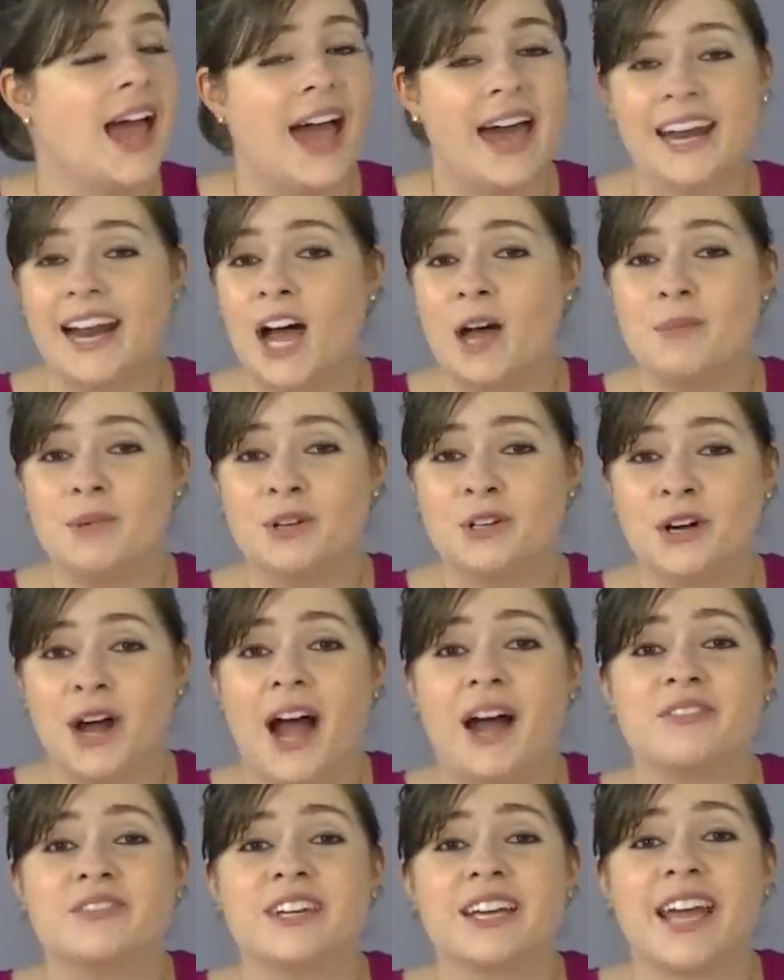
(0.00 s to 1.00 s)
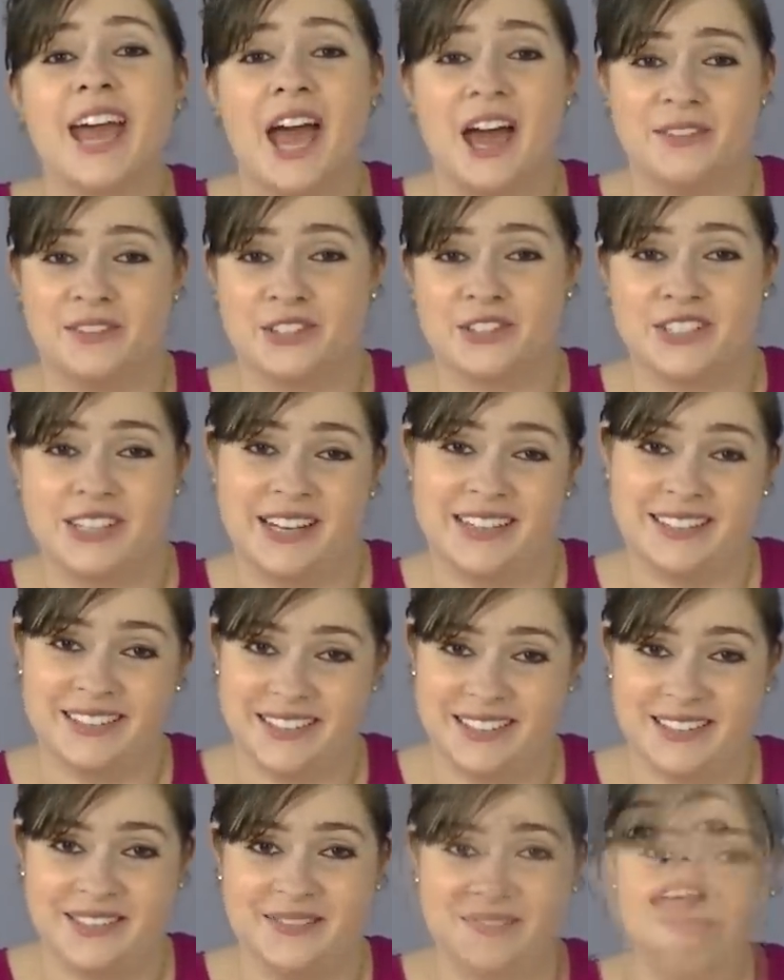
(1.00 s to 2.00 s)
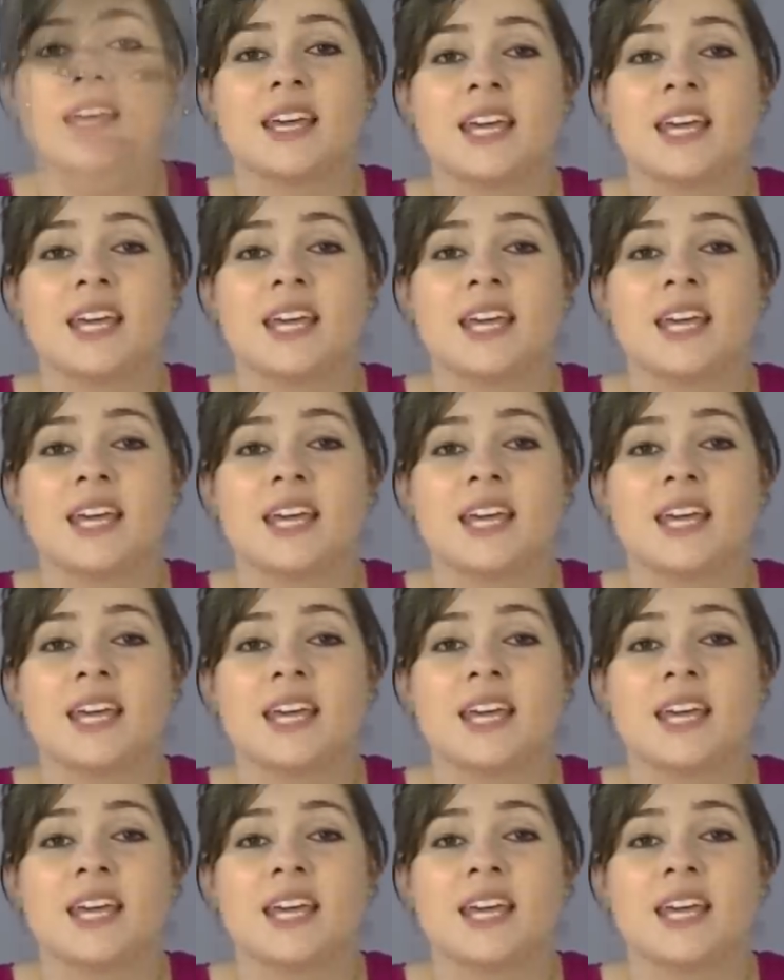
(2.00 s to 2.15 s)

and I've been crafting ever since.